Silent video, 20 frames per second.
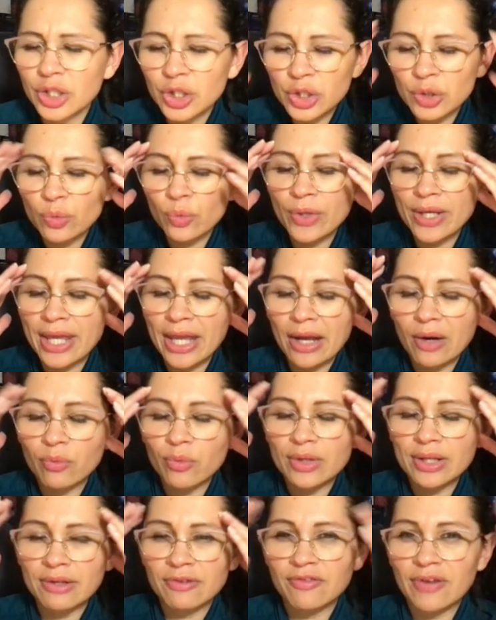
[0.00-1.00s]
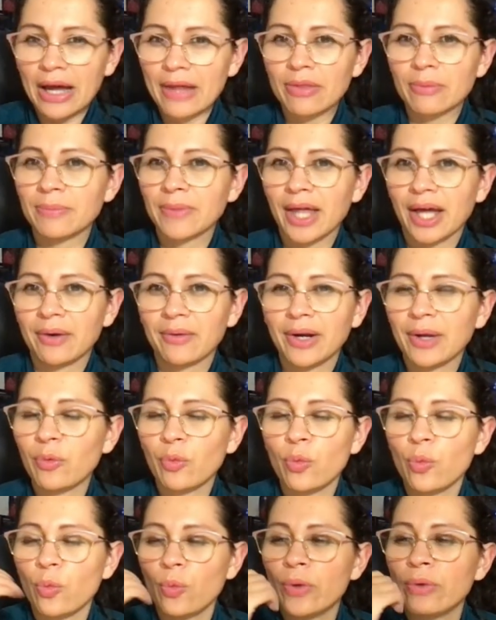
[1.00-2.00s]
we can't really fathom that, right?
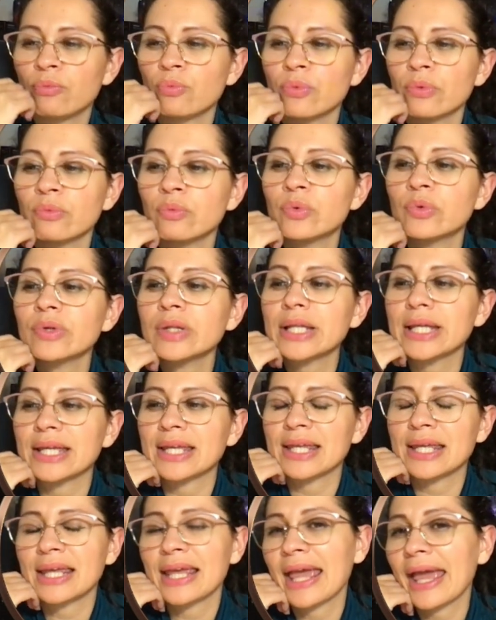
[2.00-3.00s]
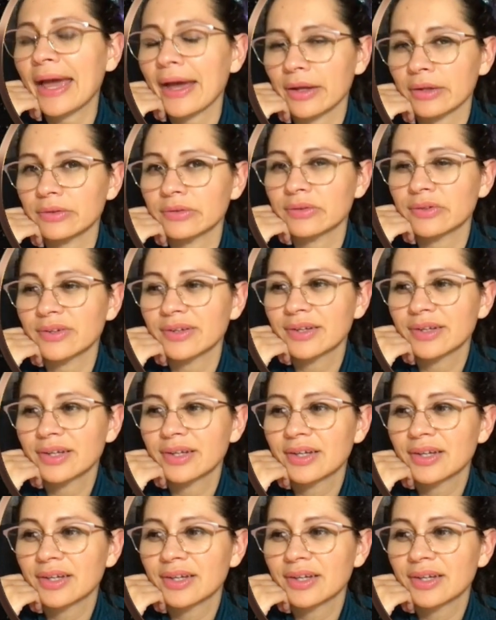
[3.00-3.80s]
We really can't.